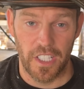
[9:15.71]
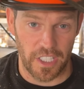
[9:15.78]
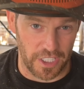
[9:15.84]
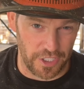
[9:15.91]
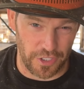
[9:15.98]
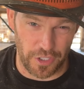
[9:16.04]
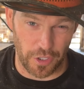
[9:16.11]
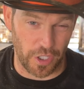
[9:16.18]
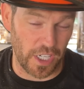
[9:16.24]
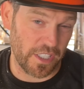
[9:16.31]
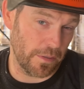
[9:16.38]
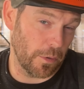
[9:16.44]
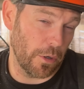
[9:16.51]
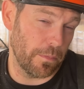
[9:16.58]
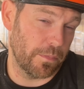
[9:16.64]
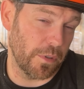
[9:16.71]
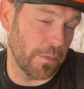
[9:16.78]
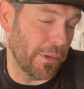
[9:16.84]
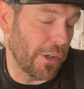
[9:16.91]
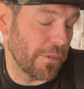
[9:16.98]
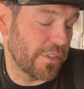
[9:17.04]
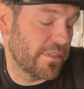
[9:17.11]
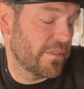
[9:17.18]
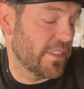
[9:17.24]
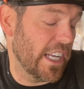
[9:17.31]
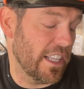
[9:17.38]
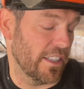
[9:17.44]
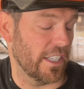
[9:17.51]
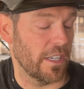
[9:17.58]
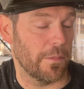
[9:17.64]
And you guys, I'm not
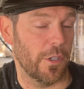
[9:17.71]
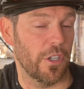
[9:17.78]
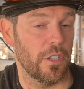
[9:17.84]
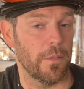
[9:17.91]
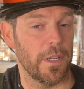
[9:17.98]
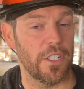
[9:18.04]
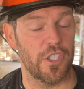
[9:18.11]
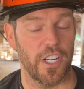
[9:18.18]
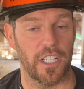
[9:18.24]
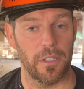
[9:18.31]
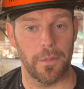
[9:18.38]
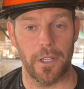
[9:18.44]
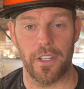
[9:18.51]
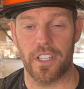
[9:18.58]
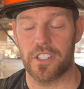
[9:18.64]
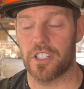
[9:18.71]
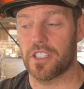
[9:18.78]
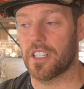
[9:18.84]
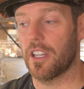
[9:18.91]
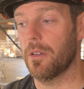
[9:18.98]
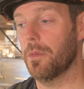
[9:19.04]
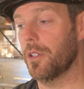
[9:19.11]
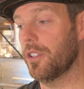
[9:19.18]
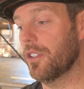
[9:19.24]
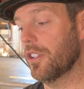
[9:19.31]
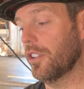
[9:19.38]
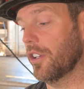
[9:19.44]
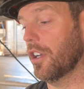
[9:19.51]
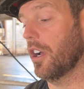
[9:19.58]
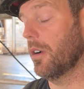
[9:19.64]
telling anybody in the main channel about this just now, but you
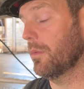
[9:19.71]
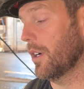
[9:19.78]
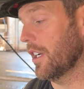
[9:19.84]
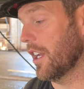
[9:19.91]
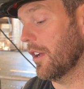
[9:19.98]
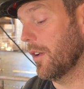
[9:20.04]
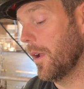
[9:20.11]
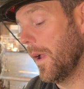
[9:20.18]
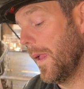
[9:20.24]
could look it up right now.